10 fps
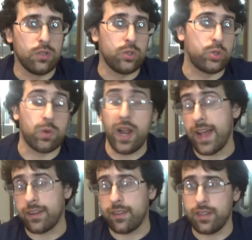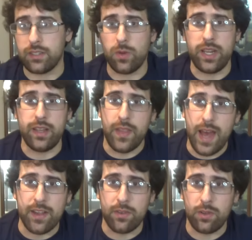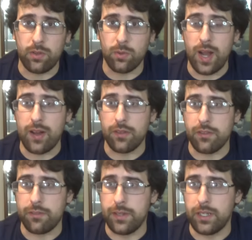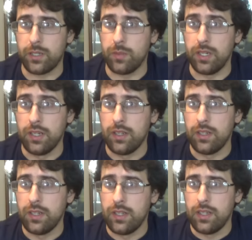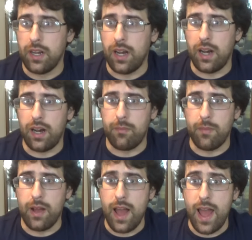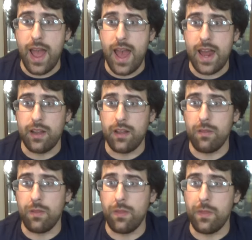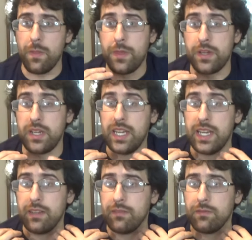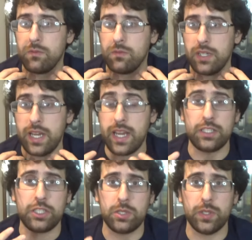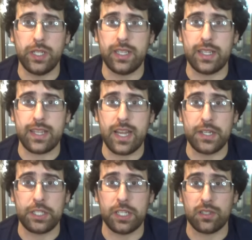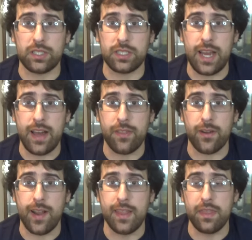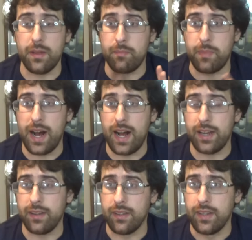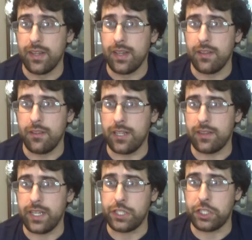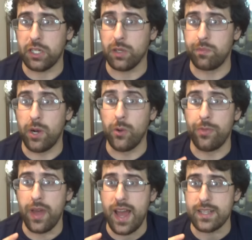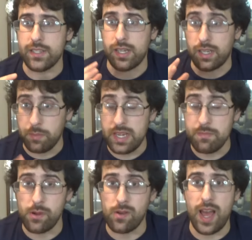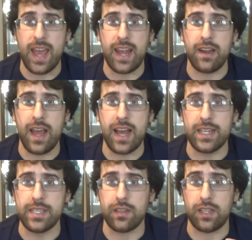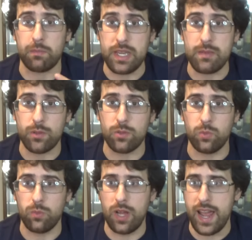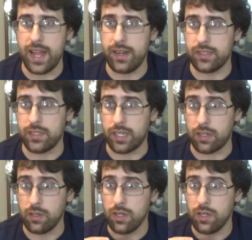dragged this way and that throughout the film. Um, and the history that they share together and the bond that they share both as like people and as like people and as like